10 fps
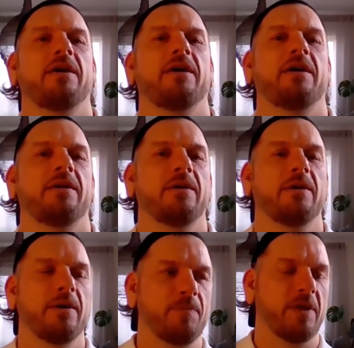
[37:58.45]
and
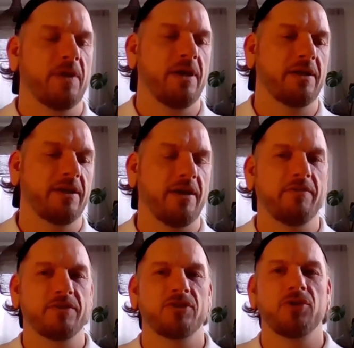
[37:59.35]
it
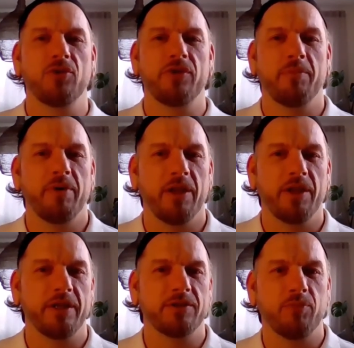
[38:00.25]
gives you the ability